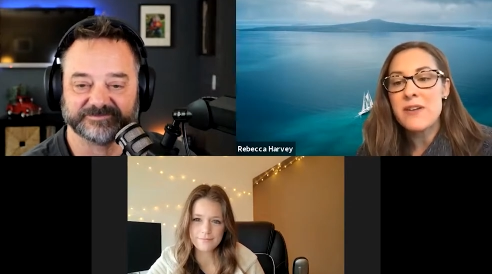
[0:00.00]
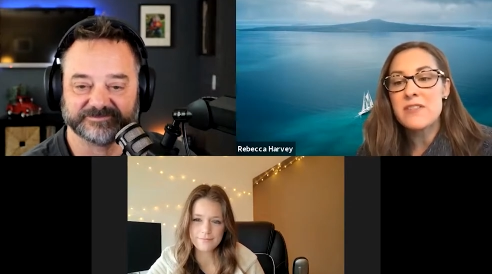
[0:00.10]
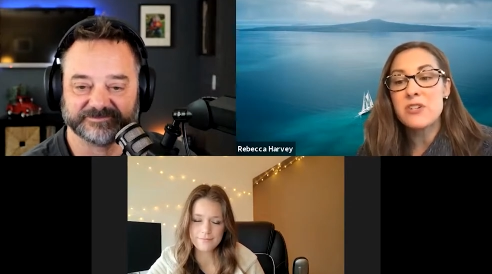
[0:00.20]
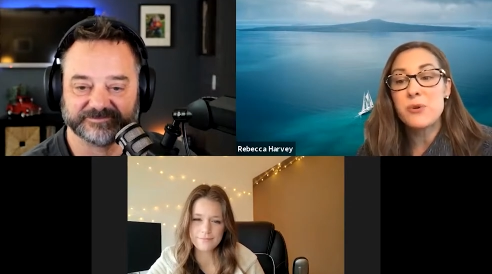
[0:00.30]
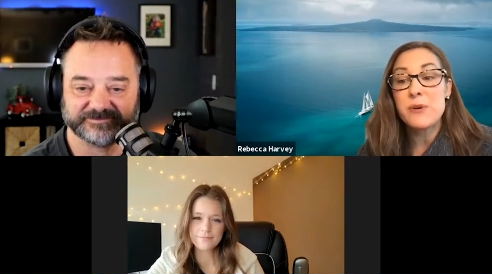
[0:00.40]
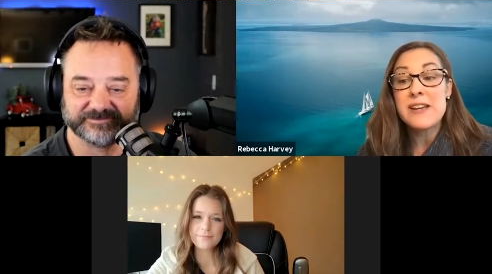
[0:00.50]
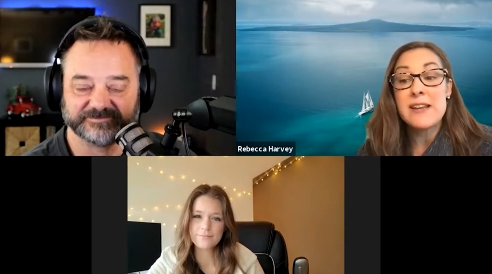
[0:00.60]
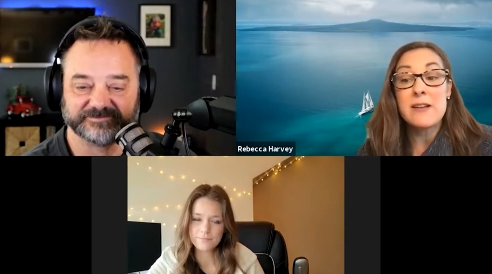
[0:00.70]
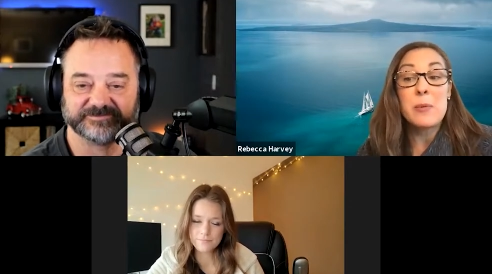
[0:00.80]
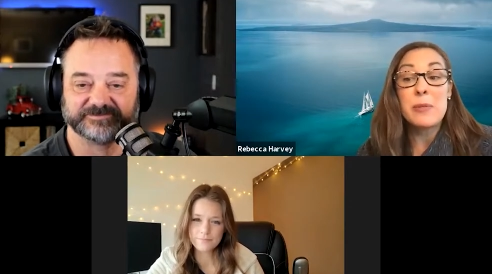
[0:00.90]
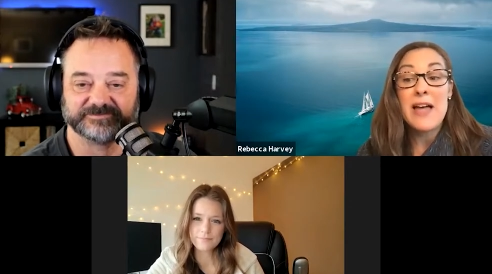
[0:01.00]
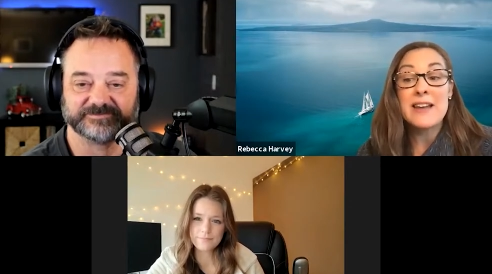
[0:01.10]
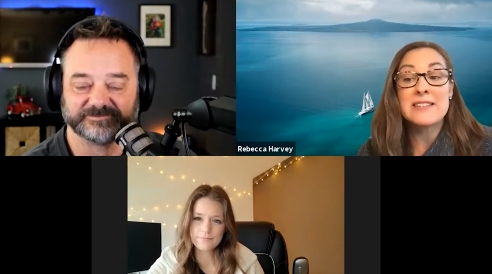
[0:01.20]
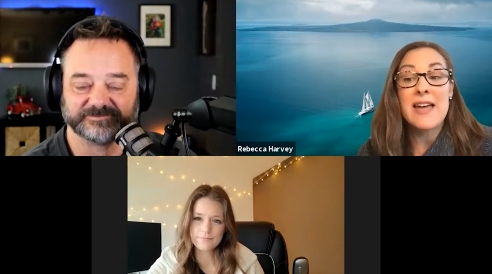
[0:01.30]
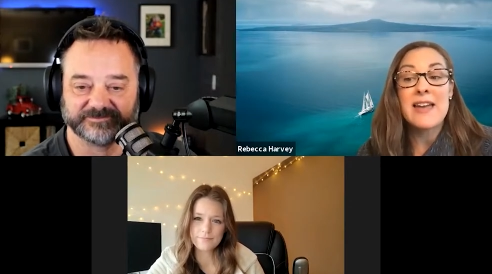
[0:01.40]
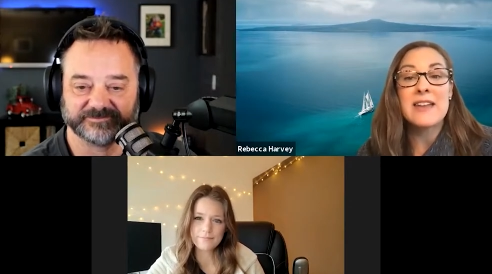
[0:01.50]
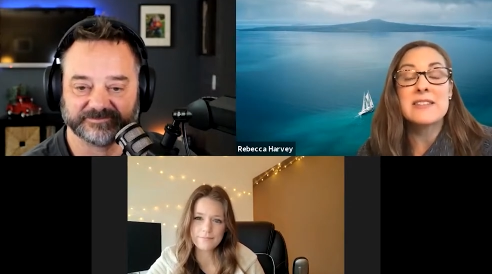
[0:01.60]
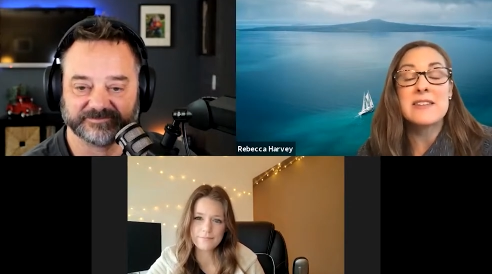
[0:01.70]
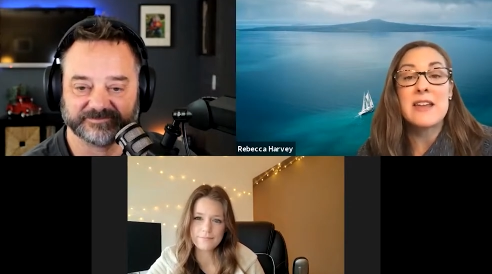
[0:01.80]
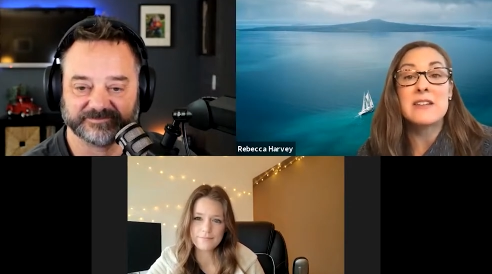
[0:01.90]
Speaker 1: have a degree in applied science
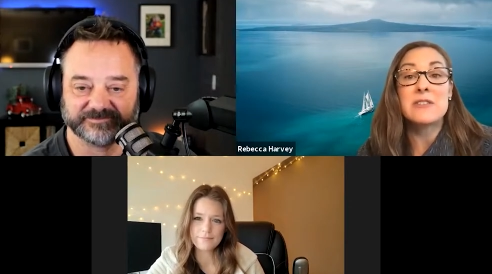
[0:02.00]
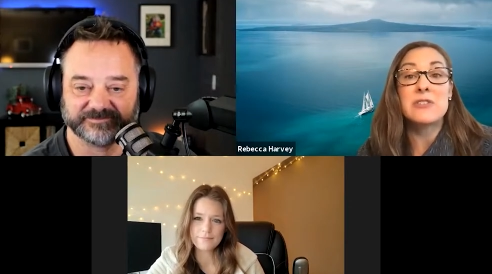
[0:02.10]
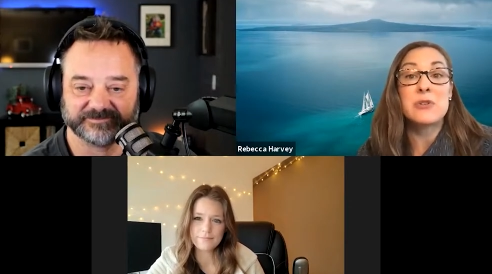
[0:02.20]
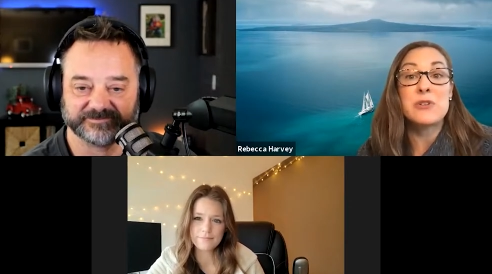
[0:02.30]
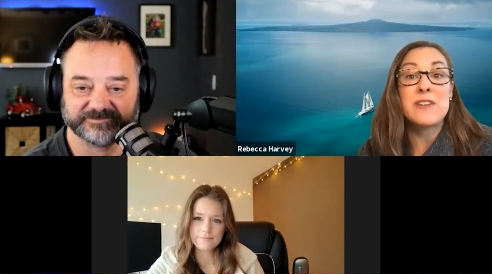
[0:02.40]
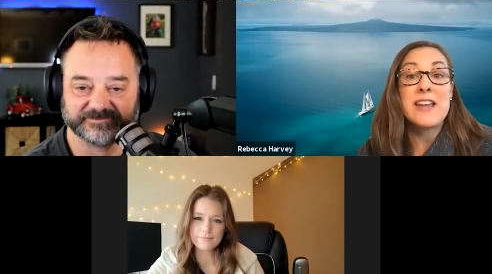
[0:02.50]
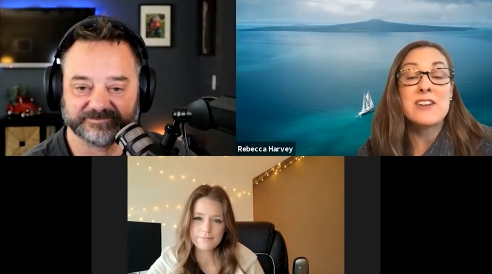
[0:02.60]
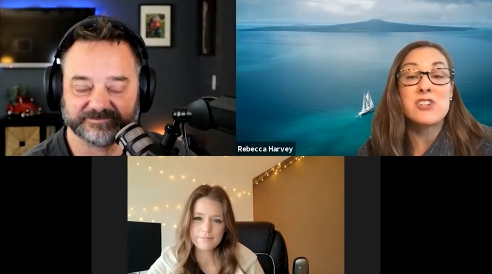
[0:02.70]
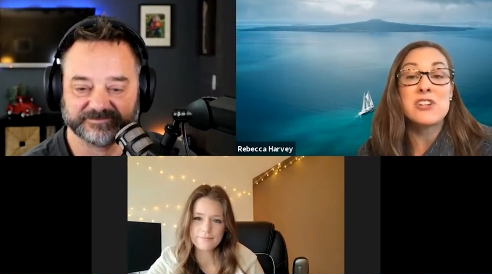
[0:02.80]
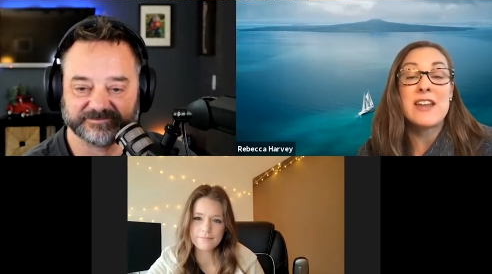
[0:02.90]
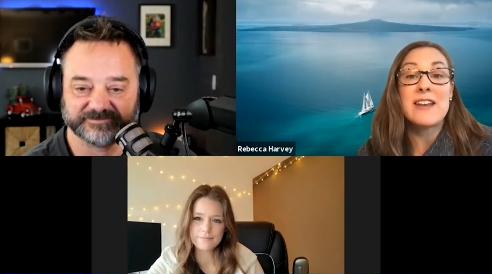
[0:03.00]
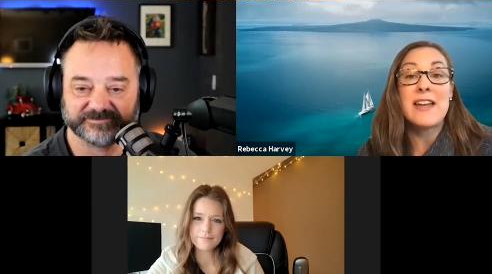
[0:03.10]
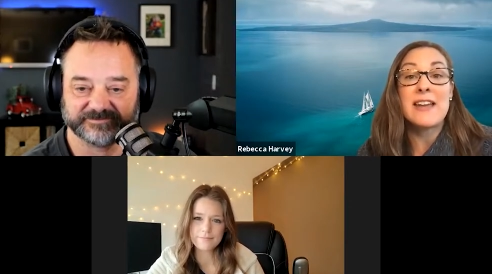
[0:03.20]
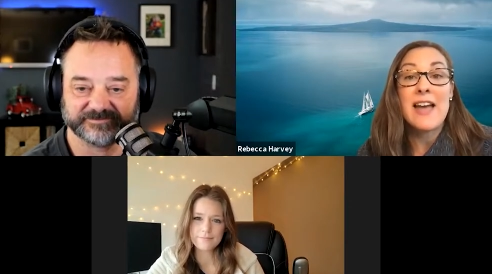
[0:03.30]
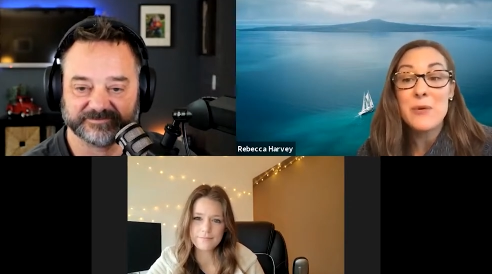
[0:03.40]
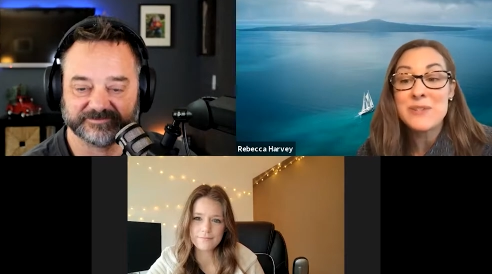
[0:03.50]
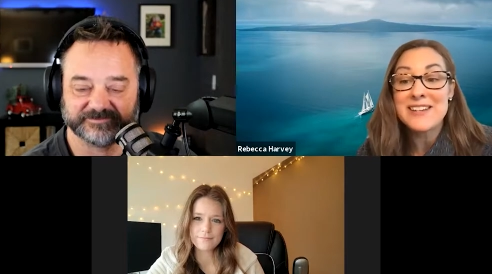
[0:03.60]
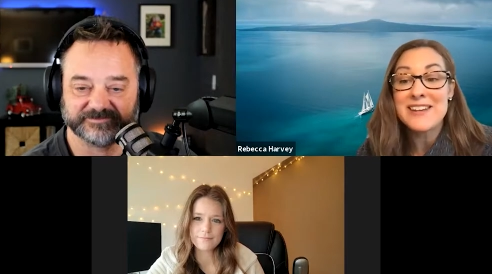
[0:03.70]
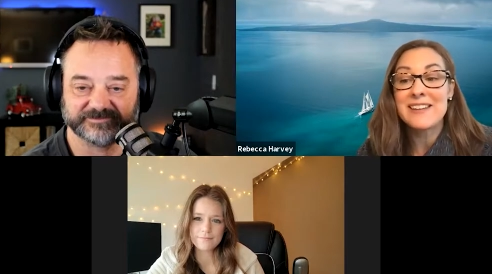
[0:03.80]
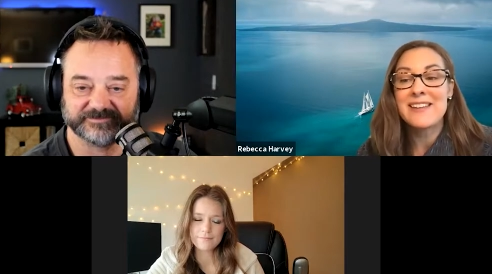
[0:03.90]
and certification in
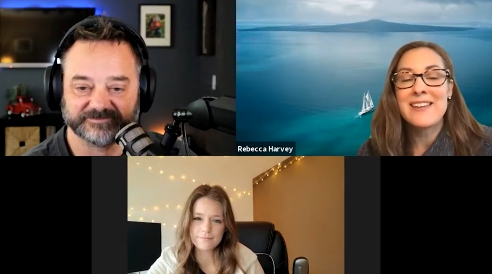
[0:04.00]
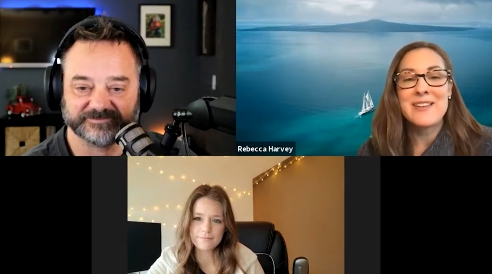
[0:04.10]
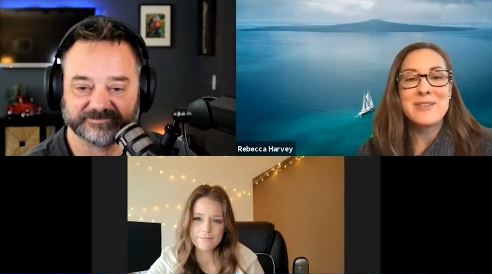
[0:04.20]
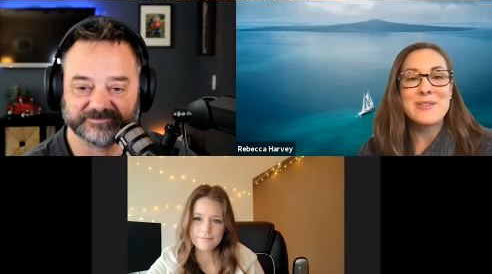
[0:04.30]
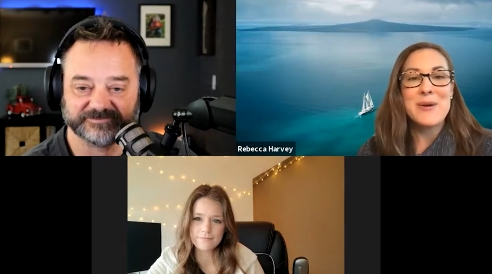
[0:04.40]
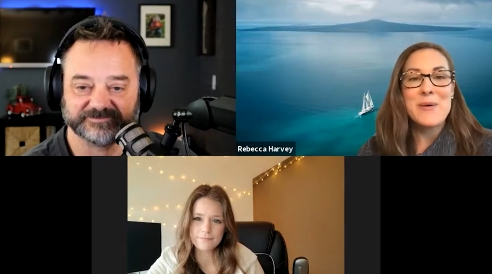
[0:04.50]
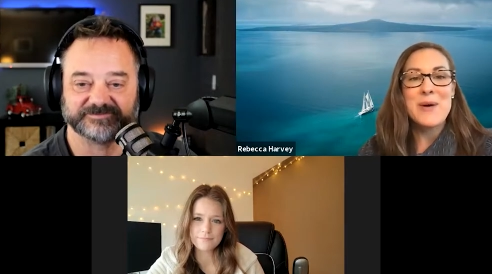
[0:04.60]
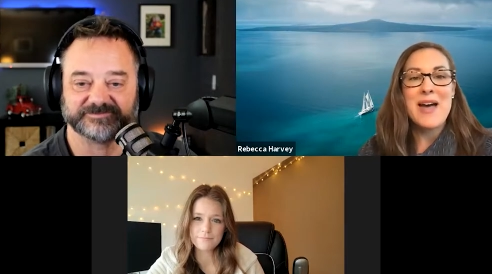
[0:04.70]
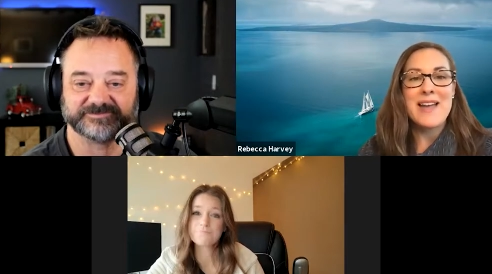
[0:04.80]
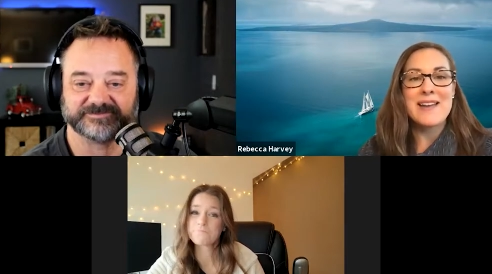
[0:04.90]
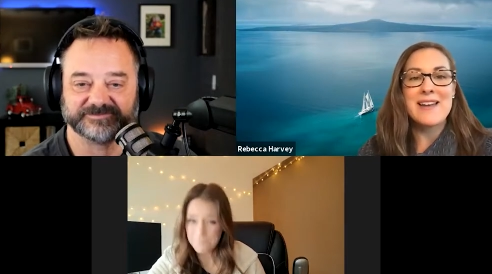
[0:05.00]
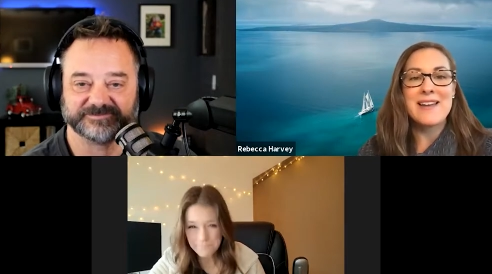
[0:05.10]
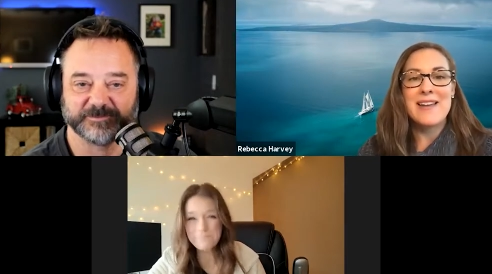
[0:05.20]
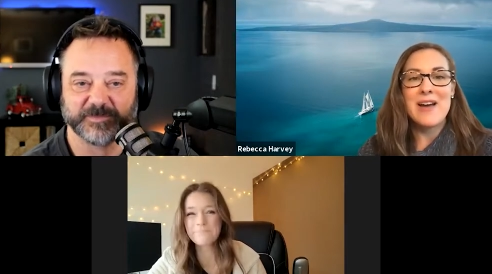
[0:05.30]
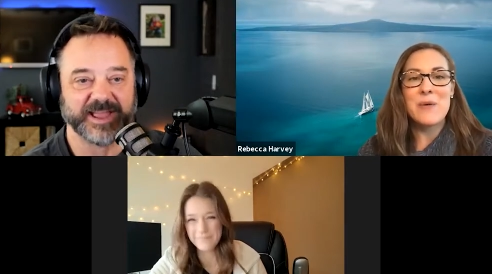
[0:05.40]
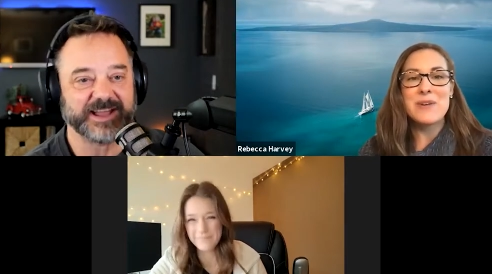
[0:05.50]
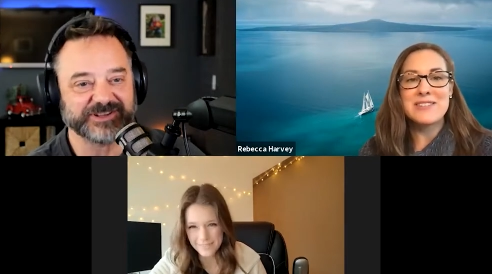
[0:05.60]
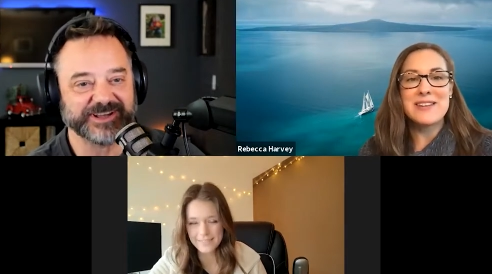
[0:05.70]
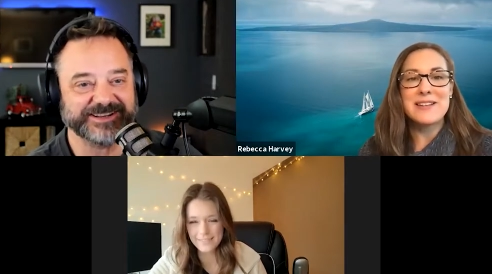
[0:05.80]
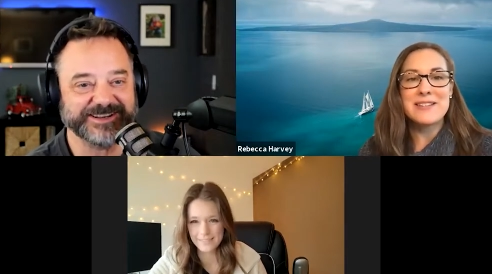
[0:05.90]
accounting. So I actually I
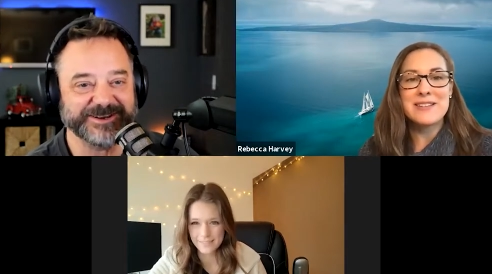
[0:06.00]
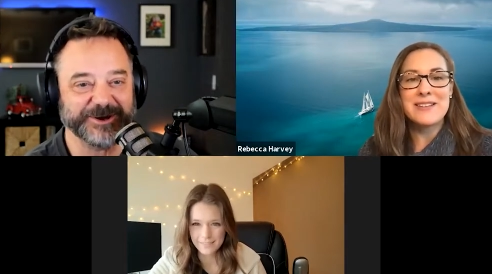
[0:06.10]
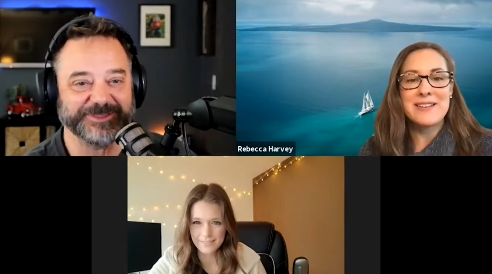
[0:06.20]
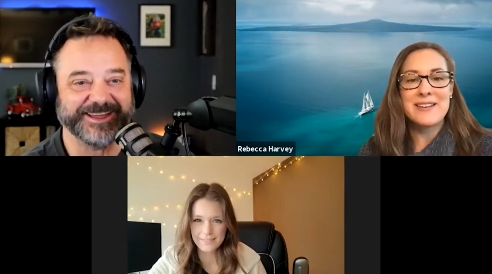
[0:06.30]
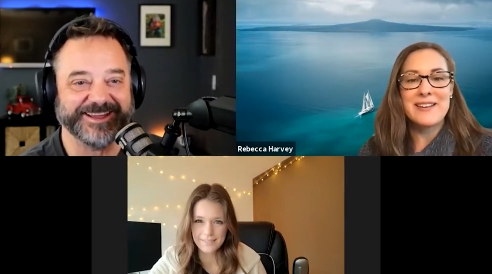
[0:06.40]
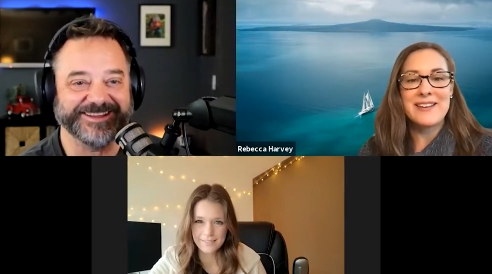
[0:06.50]
Speaker 2: didn't know that.